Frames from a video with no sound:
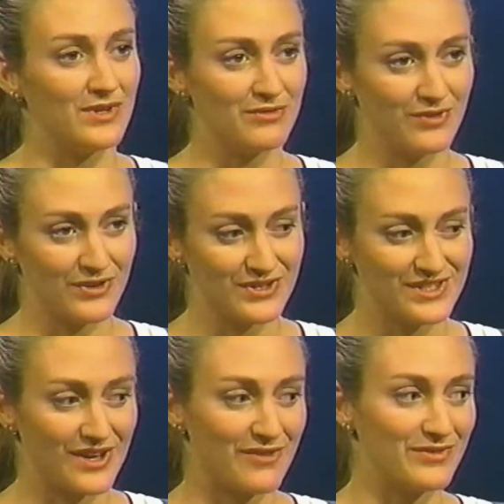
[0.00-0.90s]
you feel
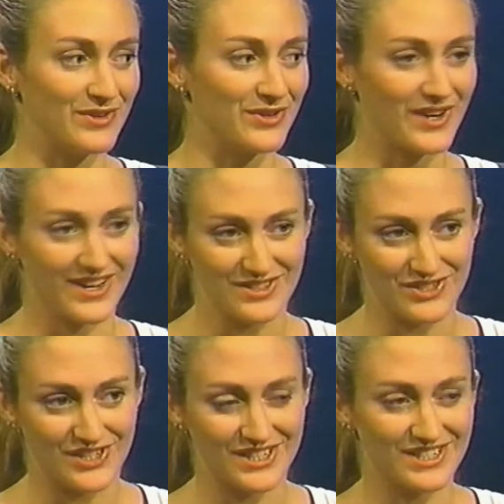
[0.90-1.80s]
yourself, you know, your
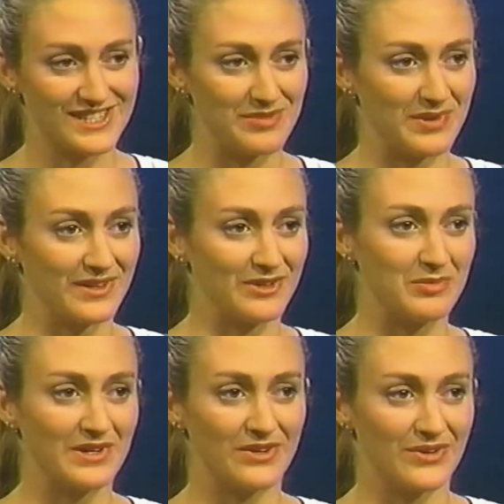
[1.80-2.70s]
concentration slipping a little
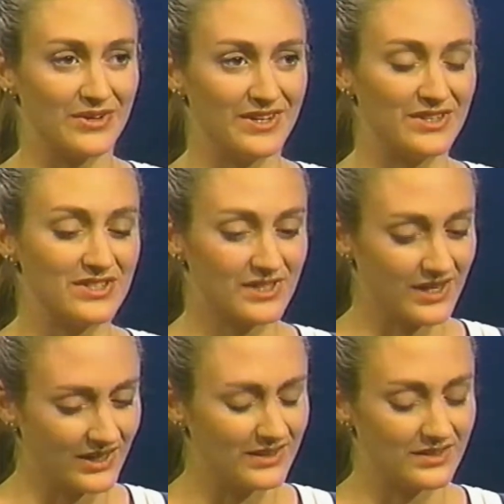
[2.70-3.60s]
bit, or you just got
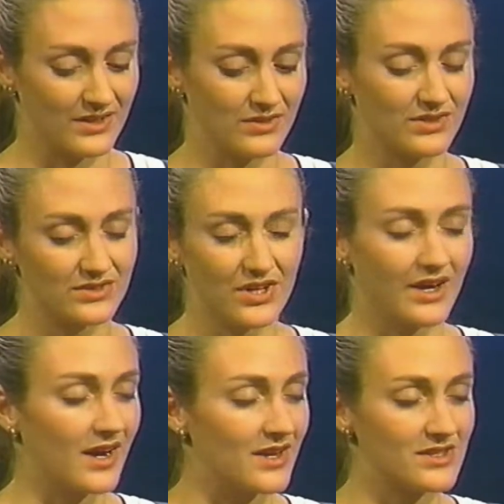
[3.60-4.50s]
to, you know, try
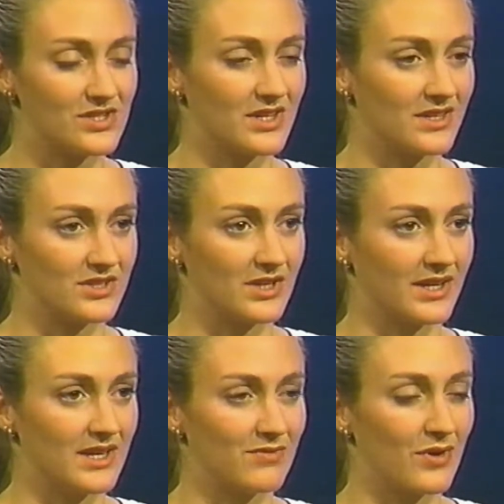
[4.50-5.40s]
and concentrate and try and
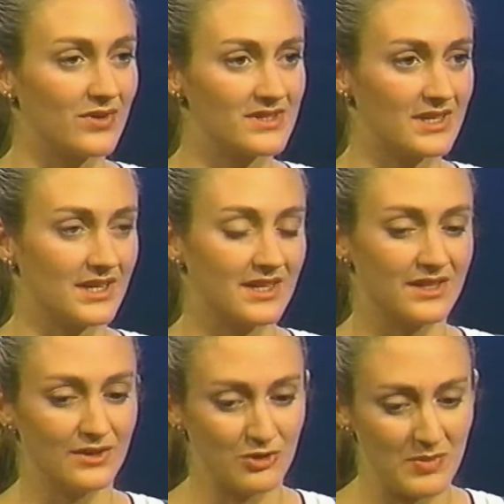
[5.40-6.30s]
keep focusing, and then
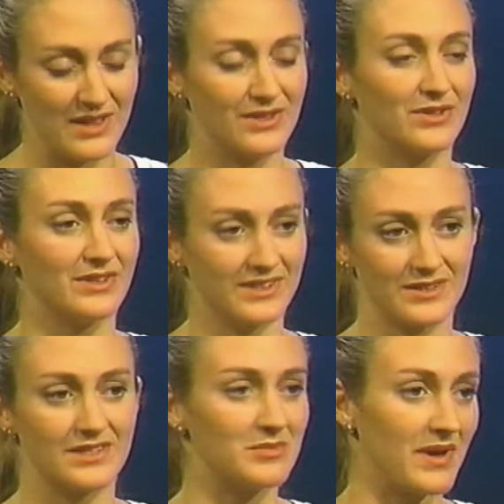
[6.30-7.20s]
little by little it
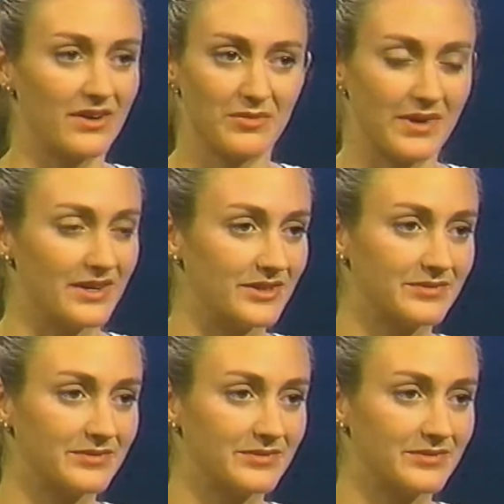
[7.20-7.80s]
gets better and better.